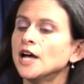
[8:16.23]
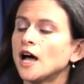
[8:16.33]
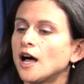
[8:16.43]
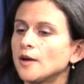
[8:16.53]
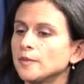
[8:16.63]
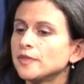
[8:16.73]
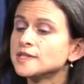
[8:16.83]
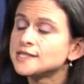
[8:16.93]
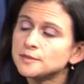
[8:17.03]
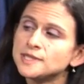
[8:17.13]
Um, the
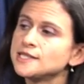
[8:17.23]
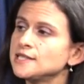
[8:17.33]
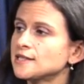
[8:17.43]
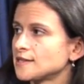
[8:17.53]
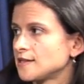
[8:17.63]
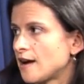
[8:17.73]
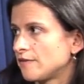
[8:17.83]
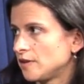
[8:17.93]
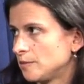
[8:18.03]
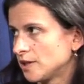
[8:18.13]
C P C doesn't have
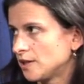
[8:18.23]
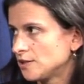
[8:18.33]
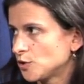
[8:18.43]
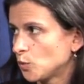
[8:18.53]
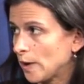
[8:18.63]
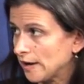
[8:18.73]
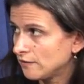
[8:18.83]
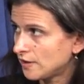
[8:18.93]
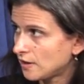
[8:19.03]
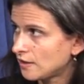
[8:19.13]
the ability to waive
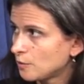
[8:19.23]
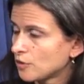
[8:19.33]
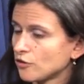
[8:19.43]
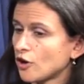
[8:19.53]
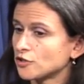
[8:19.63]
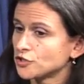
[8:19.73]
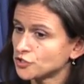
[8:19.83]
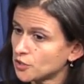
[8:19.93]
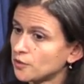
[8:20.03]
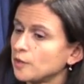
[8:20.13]
anything with regard to
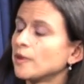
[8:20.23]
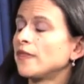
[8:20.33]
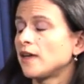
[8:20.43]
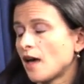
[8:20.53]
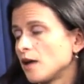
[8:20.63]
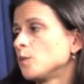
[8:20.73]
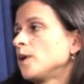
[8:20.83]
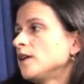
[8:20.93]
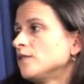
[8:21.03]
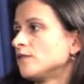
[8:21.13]
zoning, but they can
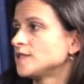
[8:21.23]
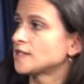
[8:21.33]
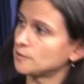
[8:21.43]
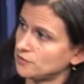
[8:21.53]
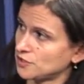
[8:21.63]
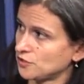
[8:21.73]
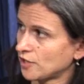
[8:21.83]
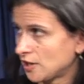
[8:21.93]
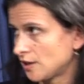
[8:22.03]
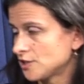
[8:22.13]
waive subdivision
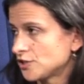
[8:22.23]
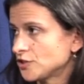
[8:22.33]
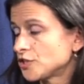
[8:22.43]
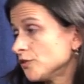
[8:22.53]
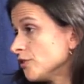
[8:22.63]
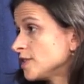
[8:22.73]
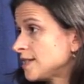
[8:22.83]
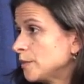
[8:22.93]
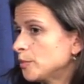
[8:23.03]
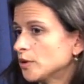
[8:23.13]
regulations. So for
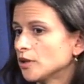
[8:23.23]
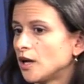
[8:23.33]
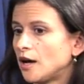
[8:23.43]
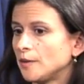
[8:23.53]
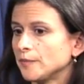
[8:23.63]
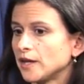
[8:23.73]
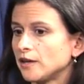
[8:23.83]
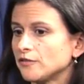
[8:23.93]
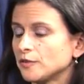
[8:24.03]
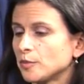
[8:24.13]
example, um,
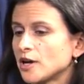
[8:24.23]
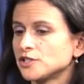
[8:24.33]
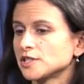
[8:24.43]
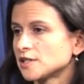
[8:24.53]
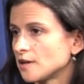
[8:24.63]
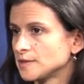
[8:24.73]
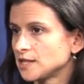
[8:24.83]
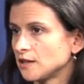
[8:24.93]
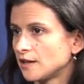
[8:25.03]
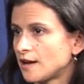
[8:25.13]
if a project comes
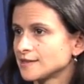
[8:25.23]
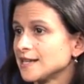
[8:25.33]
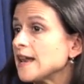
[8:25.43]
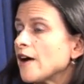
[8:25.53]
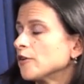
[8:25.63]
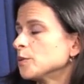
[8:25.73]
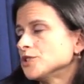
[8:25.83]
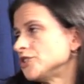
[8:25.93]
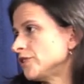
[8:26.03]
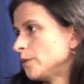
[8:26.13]
in that has a narrower
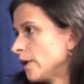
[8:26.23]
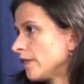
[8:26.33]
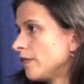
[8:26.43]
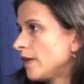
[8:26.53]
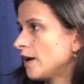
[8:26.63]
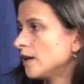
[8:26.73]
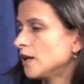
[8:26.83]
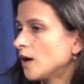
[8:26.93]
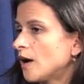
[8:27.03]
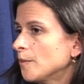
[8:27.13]
street width than,
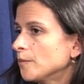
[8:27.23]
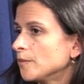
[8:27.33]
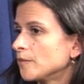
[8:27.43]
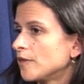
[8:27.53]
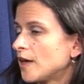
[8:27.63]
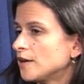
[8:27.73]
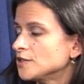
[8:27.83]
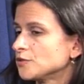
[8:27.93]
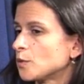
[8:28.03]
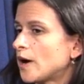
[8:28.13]
um, than is
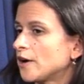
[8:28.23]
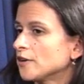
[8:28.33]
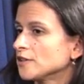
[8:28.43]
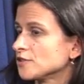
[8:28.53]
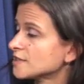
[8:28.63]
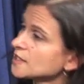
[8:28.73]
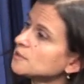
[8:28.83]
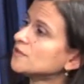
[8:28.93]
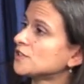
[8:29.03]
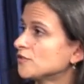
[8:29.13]
required under the
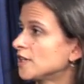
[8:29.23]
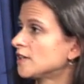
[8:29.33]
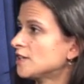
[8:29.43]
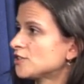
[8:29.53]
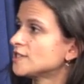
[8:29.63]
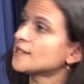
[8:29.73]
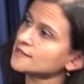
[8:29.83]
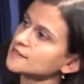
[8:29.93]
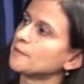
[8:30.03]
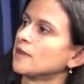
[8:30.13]
subdivision regulations, that's
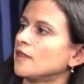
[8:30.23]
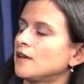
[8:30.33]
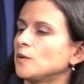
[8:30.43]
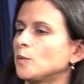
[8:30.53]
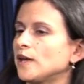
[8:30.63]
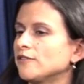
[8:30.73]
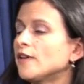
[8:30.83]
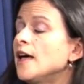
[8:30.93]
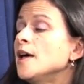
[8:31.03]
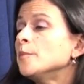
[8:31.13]
something they can waive.
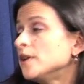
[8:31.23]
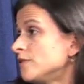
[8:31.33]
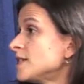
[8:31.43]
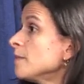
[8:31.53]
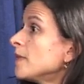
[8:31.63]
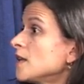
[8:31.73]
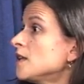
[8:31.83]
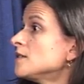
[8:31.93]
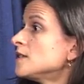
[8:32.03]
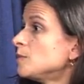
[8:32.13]
But if something
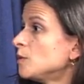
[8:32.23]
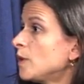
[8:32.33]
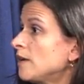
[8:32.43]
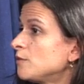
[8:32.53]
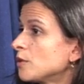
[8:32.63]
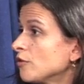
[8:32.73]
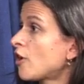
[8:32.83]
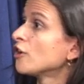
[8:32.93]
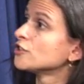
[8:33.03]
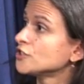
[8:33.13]
needed to be waived with
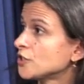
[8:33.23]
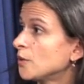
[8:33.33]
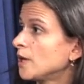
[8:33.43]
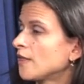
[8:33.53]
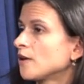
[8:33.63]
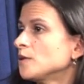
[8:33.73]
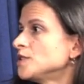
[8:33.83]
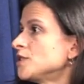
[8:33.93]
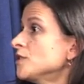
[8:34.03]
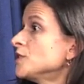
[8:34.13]
regard to zoning, that goes
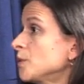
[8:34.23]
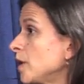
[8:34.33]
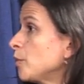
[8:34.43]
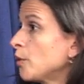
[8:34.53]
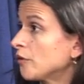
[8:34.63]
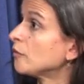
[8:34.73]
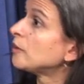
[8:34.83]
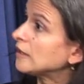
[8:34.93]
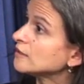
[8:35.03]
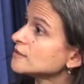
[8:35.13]
to the Zoning Board of
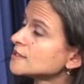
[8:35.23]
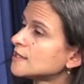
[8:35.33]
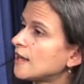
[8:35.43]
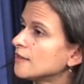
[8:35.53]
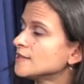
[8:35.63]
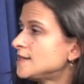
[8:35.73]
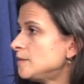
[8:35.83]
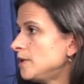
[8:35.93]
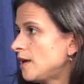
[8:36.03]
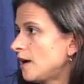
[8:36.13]
Appeals, and the Z
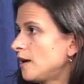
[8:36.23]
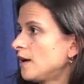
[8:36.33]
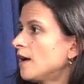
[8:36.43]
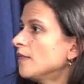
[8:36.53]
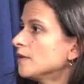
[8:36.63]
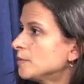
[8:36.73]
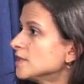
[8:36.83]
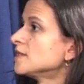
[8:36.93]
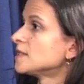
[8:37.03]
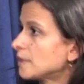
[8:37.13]
B A and the
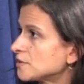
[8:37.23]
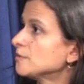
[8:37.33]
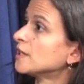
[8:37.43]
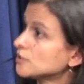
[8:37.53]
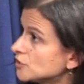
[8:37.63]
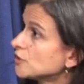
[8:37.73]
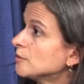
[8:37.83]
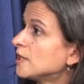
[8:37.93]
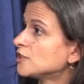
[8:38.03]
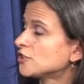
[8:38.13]
building inspector make a
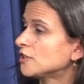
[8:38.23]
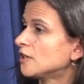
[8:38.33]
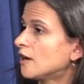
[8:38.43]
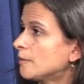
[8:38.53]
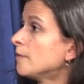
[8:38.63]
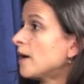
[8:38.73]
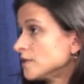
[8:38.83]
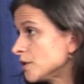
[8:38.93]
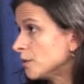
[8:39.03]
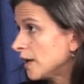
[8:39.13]
determination um, about
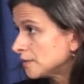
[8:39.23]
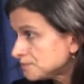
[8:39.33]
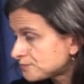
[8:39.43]
zoning.